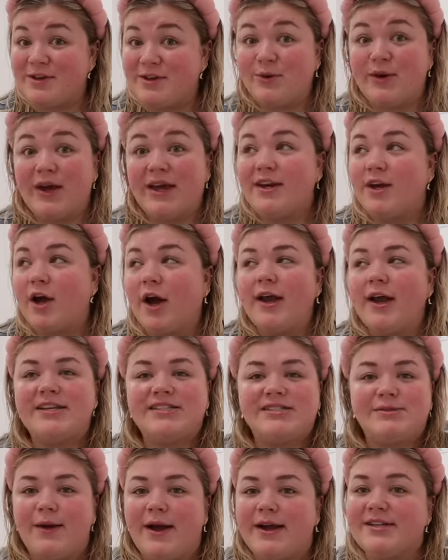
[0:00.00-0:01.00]
You cannot
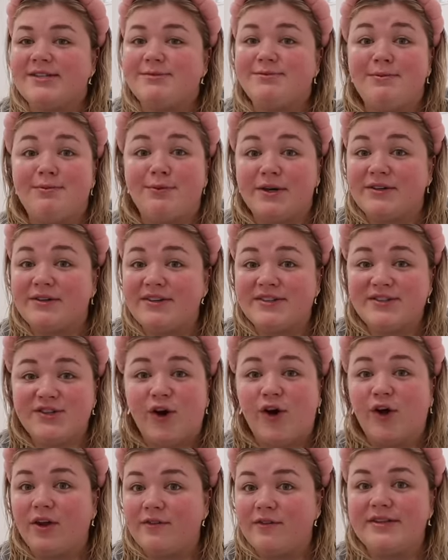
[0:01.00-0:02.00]
expect to be perfect
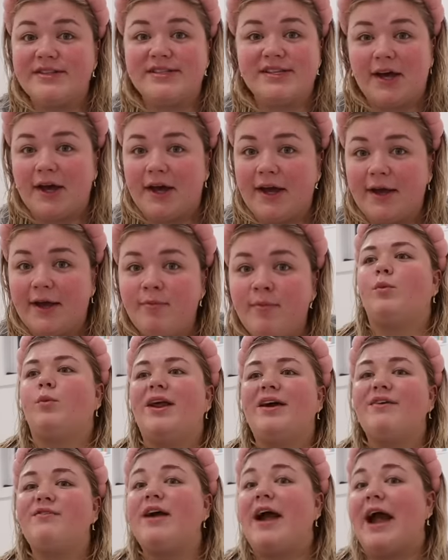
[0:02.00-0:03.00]
all the time.
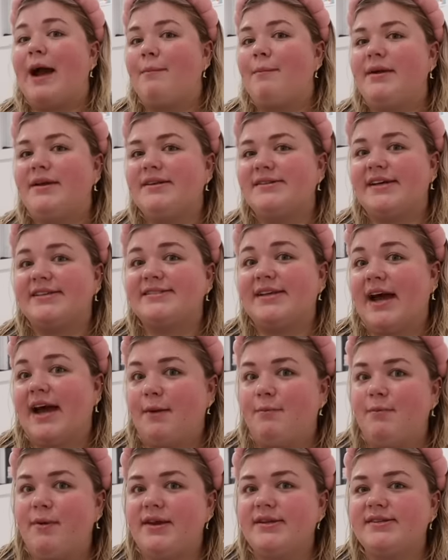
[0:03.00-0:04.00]
Whatever happened has
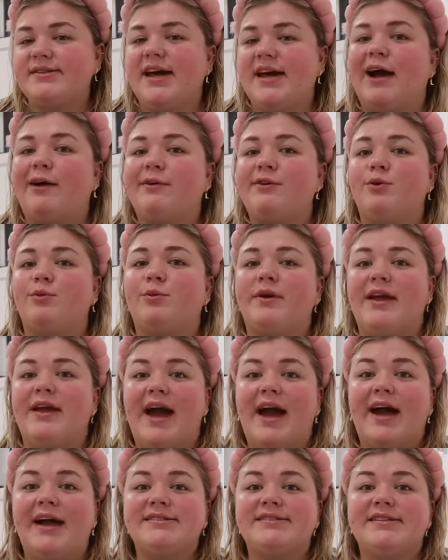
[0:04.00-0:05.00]
happened. How you
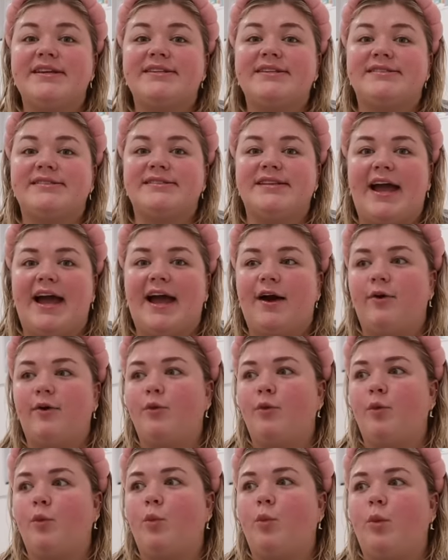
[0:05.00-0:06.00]
react is
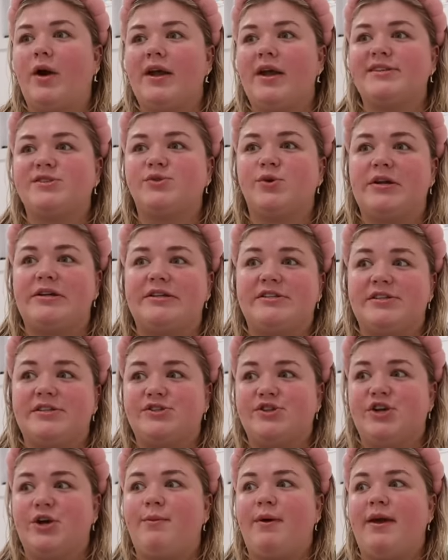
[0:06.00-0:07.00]
now what is going to
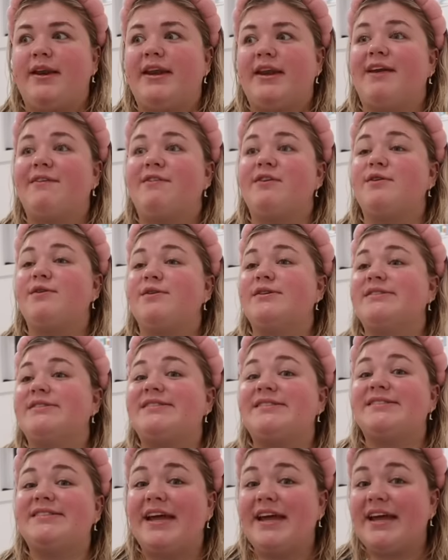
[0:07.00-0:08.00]
determine if you
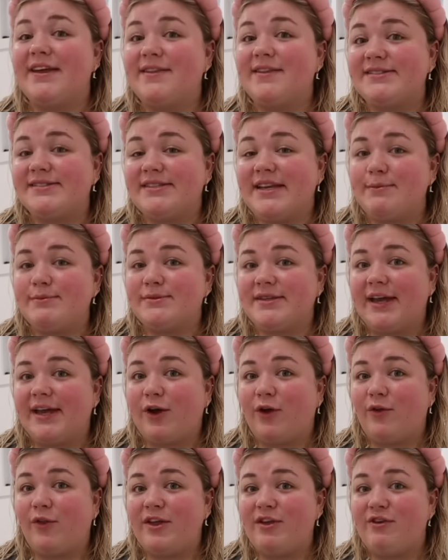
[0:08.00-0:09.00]
stay in the same
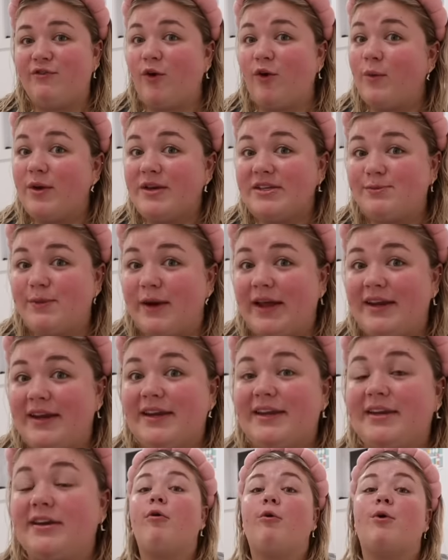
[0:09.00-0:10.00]
cycle that you've always been
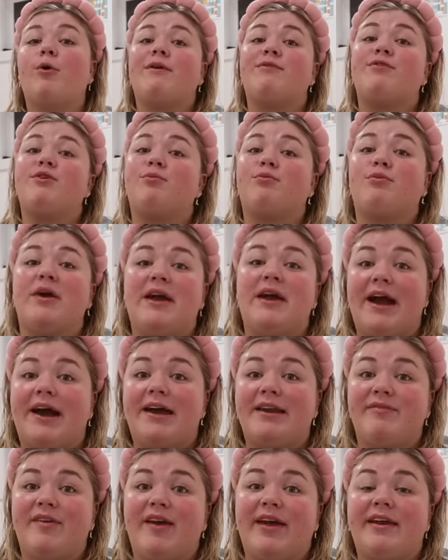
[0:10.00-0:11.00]
in or if you break
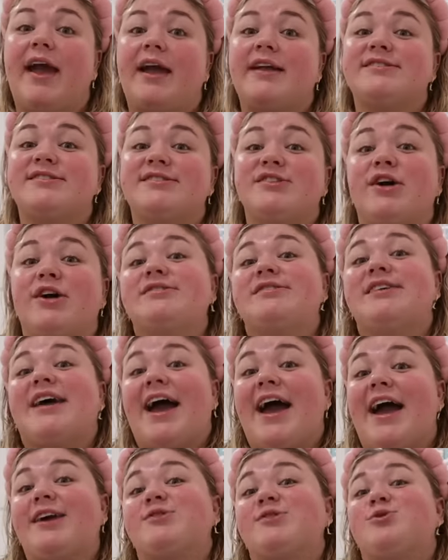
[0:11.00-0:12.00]
out of it and start to
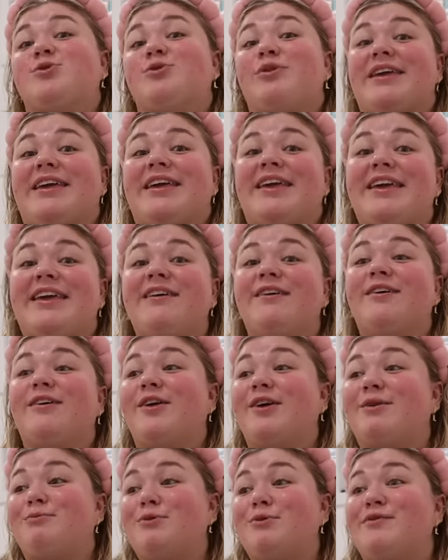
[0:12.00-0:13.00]
actually
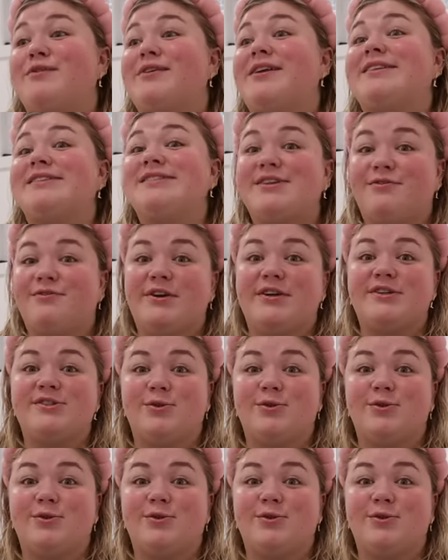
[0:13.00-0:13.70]
heal and move in a different